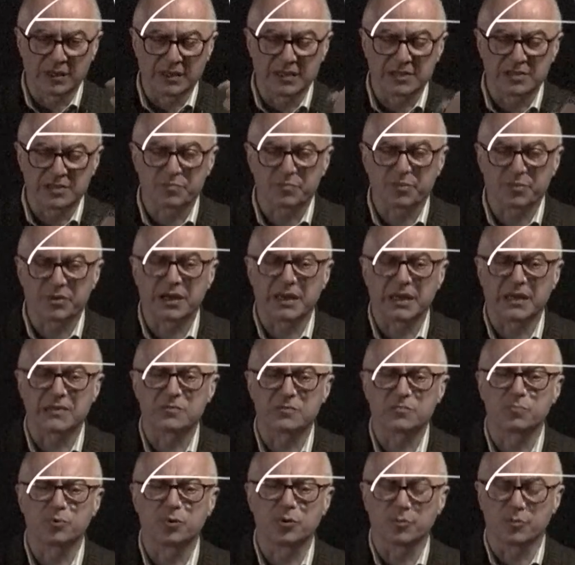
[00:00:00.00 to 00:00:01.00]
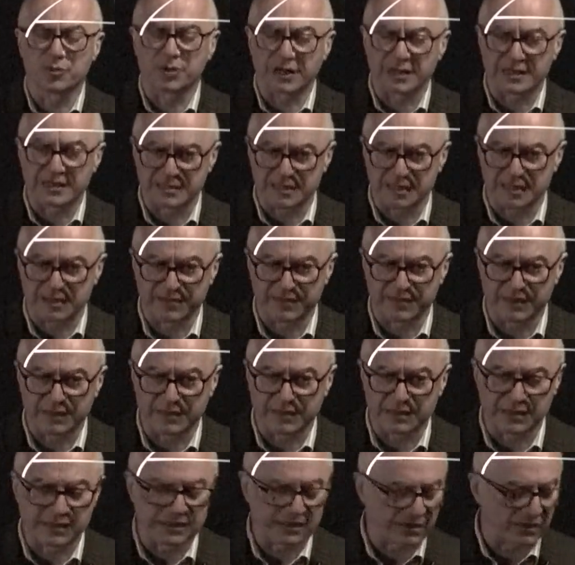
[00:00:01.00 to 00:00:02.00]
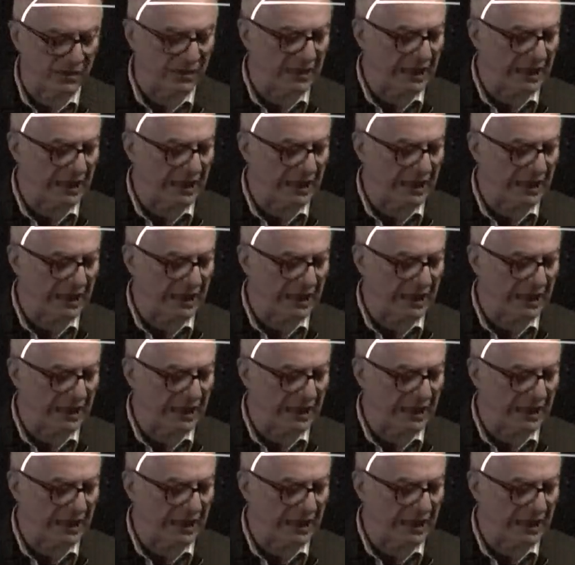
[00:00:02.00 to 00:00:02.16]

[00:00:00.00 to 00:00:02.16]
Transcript: spray pulmonary surfactant into the